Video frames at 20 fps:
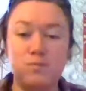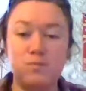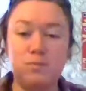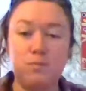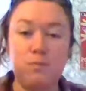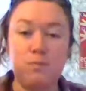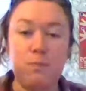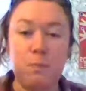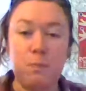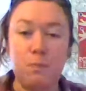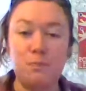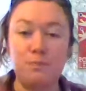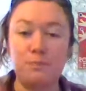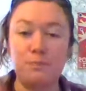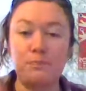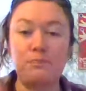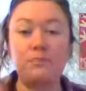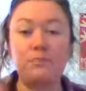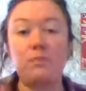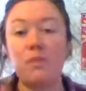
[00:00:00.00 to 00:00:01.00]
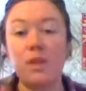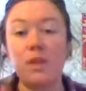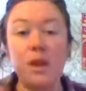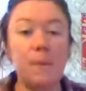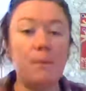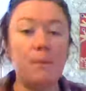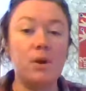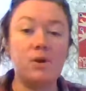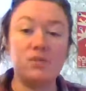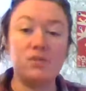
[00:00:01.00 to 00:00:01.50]
I
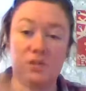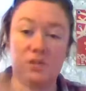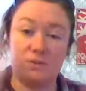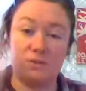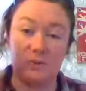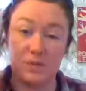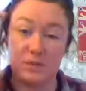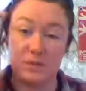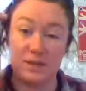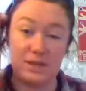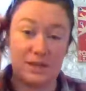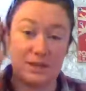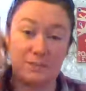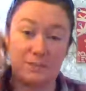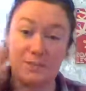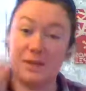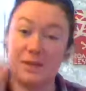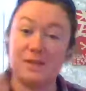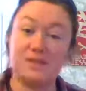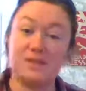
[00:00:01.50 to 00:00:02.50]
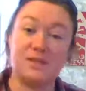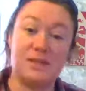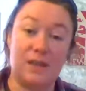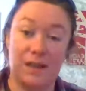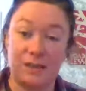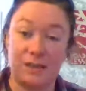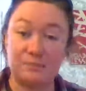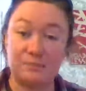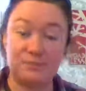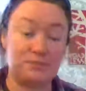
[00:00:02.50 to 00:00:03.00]
apologize for looking like a mess
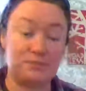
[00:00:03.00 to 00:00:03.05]
today.